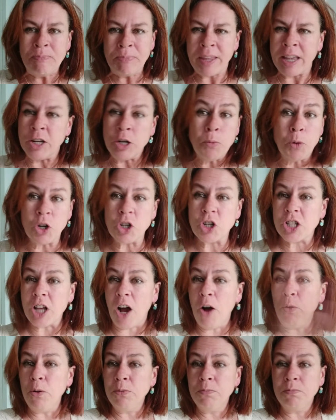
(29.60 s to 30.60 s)
And you watch the
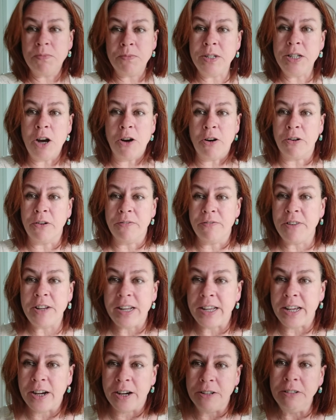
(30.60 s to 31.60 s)
whole darn
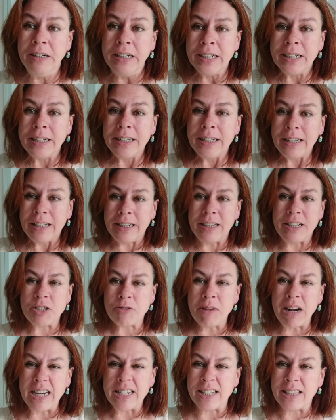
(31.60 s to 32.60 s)
video and it's
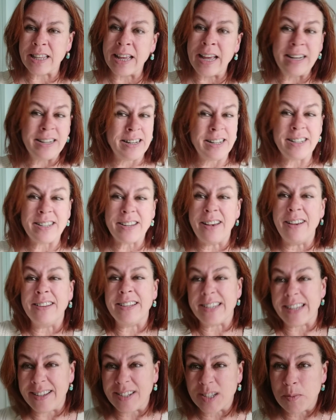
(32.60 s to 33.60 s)
right at the end and it
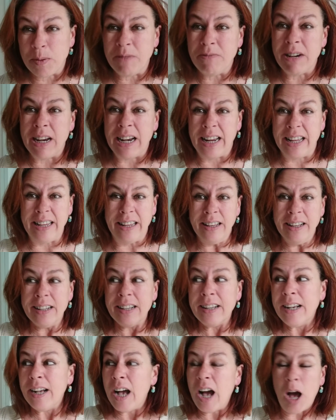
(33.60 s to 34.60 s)
turns out to be really
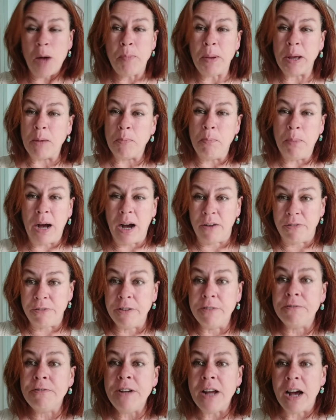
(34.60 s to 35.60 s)
a big puff
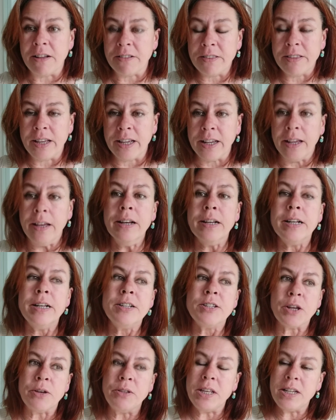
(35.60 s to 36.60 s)
of nothing.
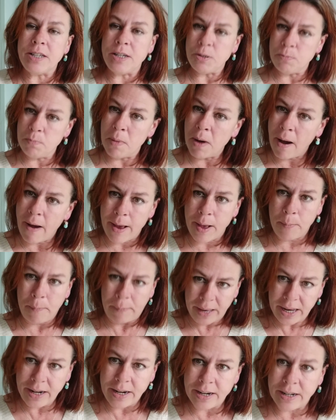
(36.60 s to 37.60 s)
So this is my
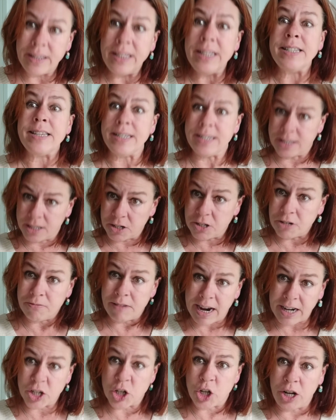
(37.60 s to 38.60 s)
opinion and this is the
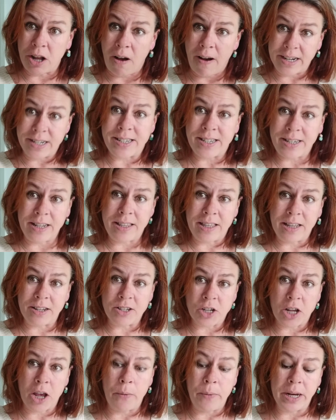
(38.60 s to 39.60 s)
direction that I see
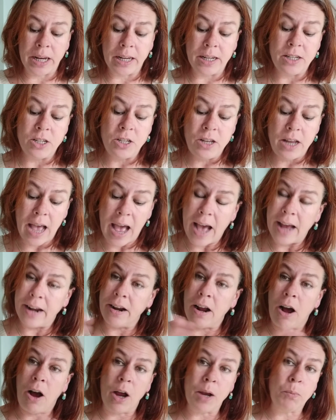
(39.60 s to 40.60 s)
things going in, and
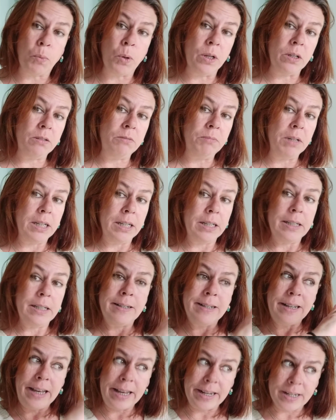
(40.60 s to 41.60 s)
I will
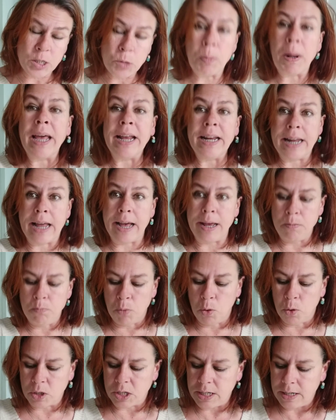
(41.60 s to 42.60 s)
explain that in
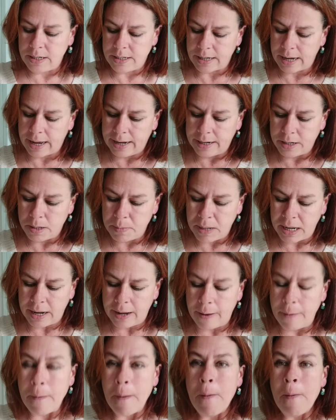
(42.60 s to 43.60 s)
more detail in a
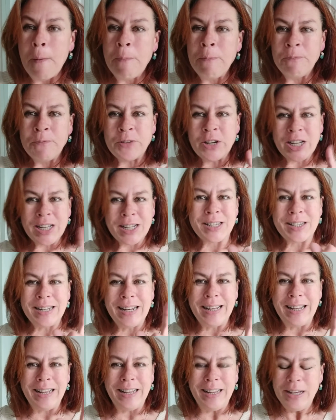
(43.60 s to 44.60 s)
minute.
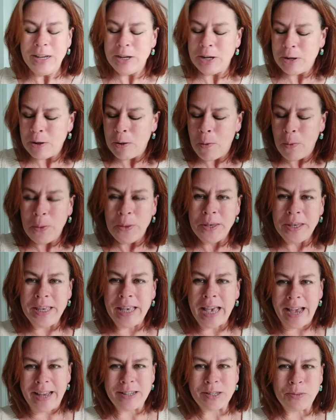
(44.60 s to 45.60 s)
Firstly,
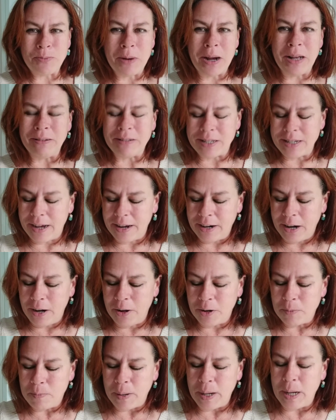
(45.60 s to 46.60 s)
yes, well done. A lot
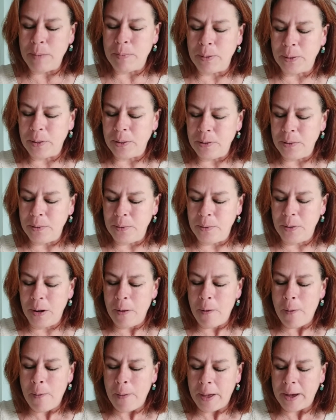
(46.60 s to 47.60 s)
of people who
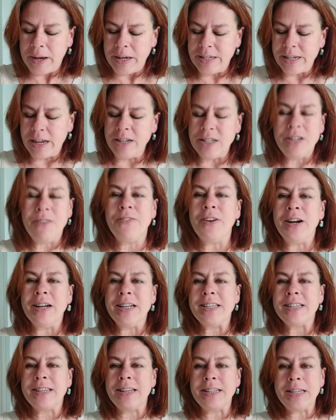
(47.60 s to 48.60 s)
identified
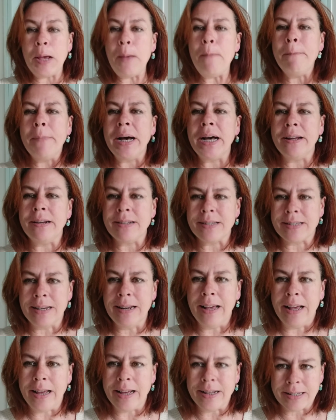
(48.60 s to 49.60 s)
Sir Tim
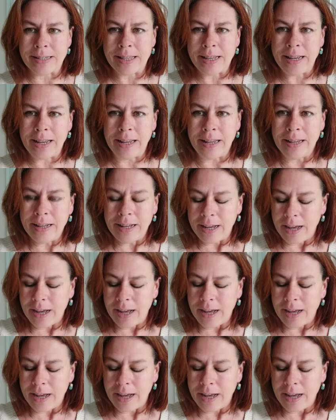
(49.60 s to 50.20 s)
Berners-Lee as the,